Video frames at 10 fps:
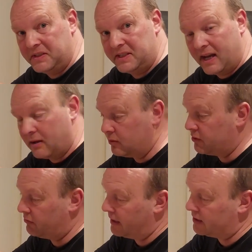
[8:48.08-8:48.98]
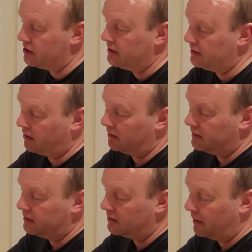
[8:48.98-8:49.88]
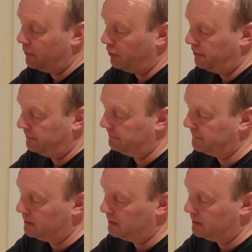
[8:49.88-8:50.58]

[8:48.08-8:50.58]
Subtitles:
Decals are actually starting to come on.